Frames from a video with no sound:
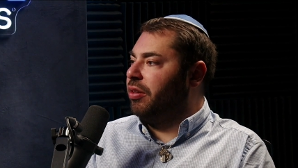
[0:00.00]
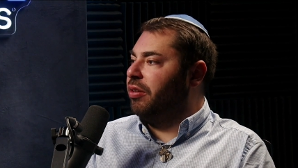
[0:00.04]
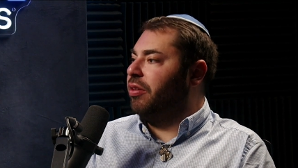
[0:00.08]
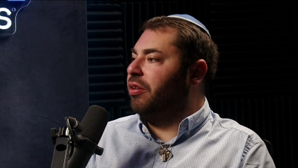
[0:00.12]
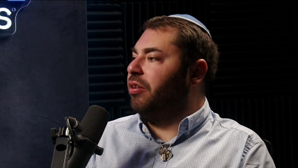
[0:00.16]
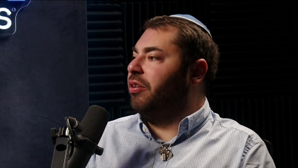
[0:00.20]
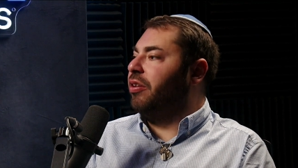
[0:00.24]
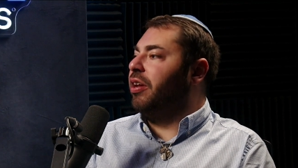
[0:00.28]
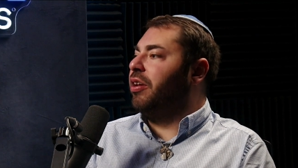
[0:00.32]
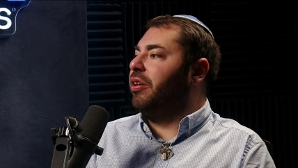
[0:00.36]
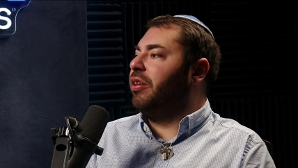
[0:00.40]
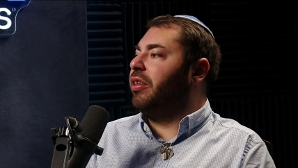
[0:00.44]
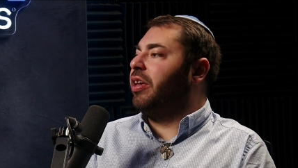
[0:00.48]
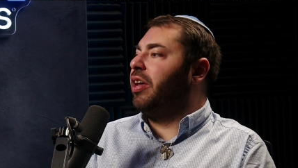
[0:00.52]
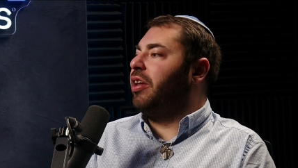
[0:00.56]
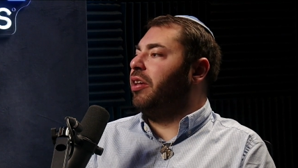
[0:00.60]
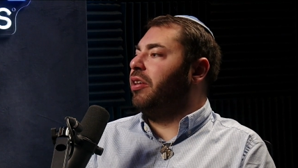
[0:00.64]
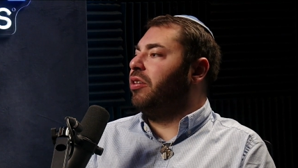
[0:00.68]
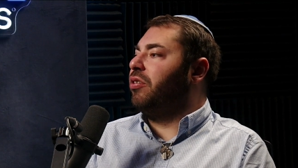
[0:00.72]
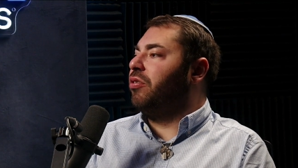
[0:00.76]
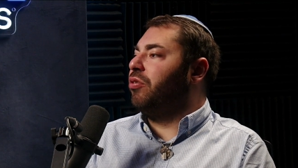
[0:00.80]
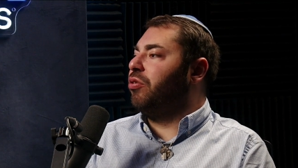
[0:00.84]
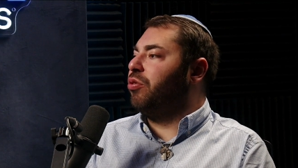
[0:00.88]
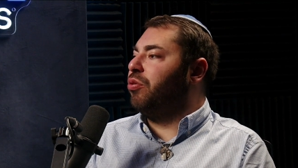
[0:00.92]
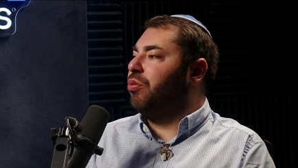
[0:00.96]
They're not
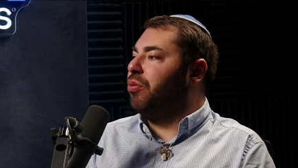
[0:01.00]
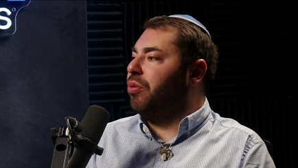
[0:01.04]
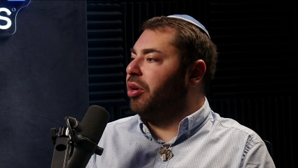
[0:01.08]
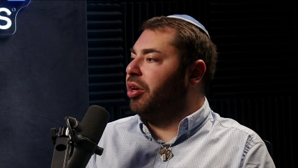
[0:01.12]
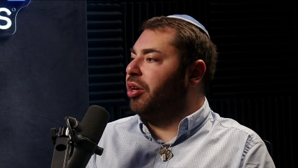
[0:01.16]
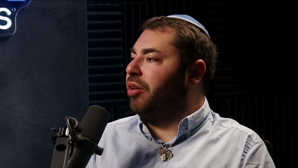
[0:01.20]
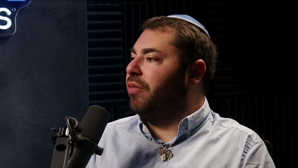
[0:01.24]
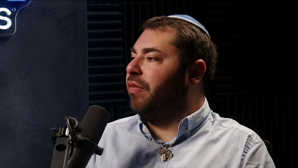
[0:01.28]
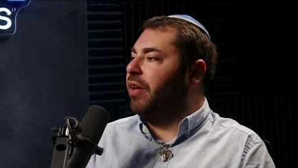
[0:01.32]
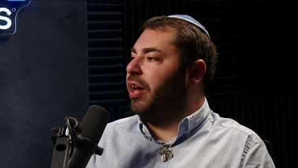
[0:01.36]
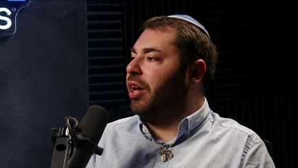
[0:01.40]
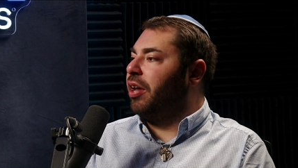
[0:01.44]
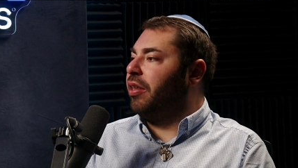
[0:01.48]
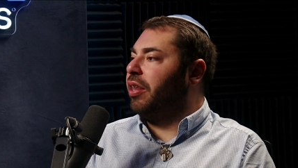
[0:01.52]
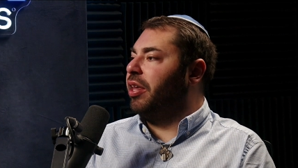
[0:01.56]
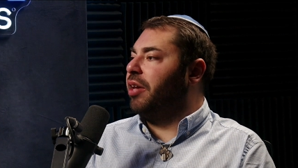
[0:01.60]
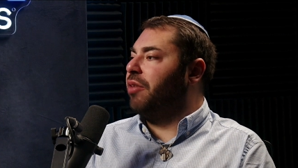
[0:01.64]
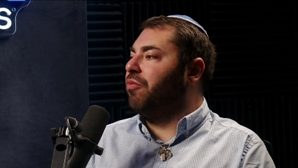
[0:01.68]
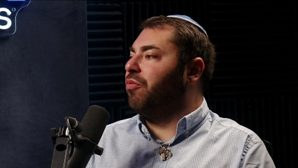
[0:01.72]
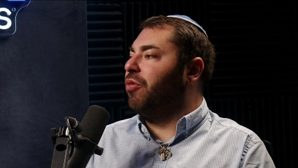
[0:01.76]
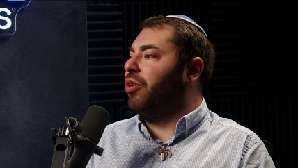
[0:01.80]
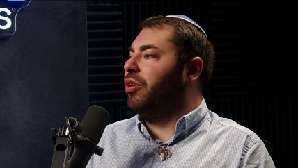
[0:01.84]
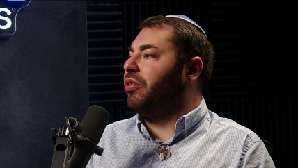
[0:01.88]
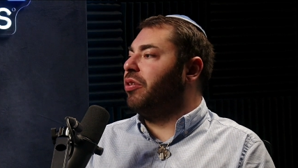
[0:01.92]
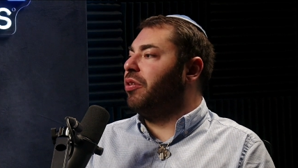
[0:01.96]
telling the story of how they
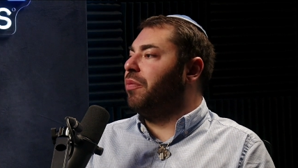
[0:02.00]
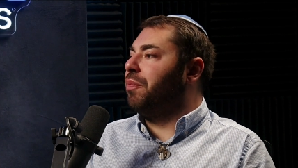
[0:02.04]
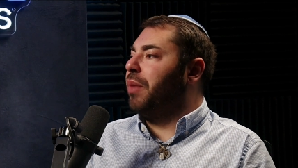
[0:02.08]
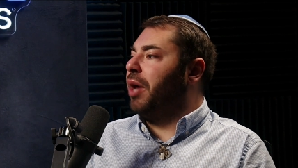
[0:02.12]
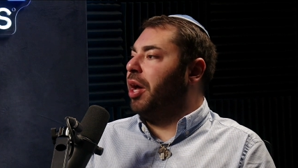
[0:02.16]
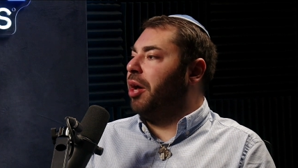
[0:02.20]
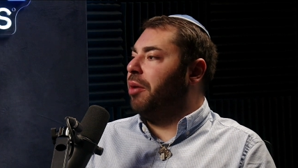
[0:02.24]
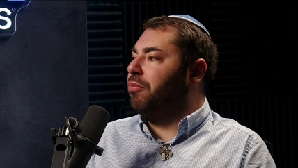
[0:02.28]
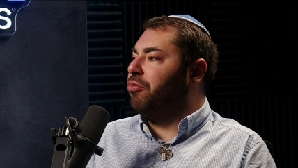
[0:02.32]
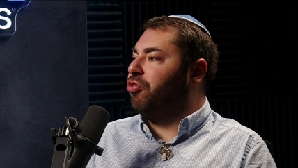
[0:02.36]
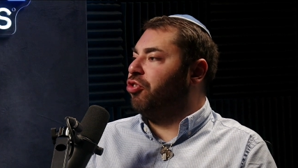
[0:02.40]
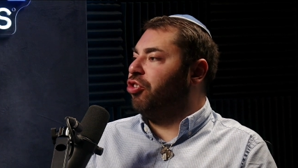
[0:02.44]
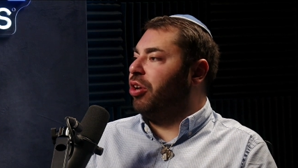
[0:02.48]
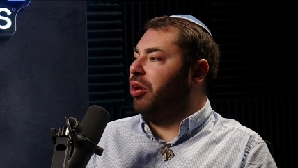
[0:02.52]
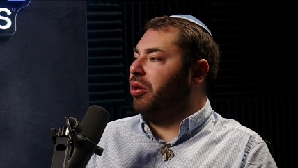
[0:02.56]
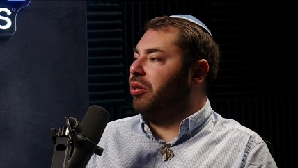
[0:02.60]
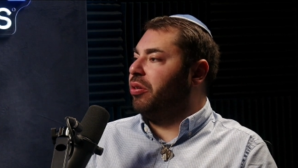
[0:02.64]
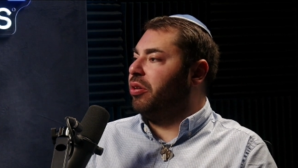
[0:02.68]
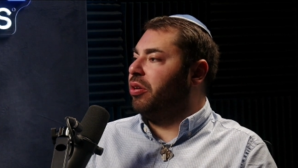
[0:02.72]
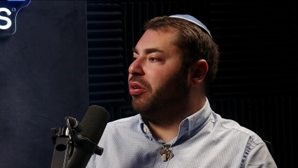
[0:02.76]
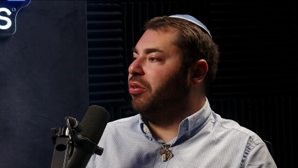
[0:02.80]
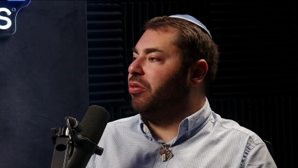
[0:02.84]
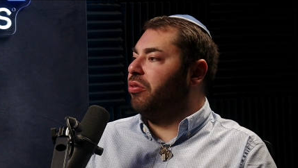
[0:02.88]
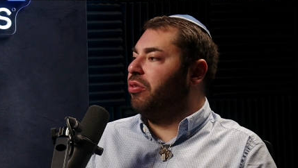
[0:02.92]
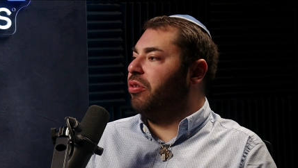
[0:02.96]
run to bomb
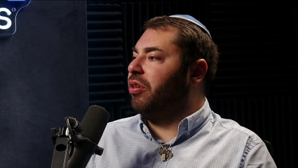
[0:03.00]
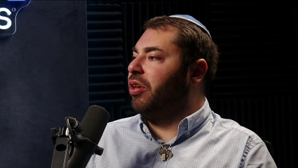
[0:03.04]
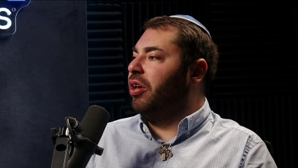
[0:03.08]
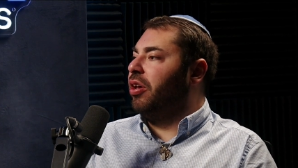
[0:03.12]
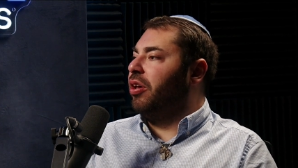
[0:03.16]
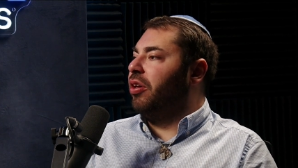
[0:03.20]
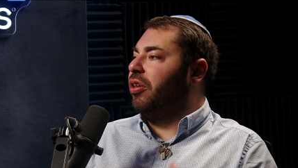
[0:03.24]
shelters,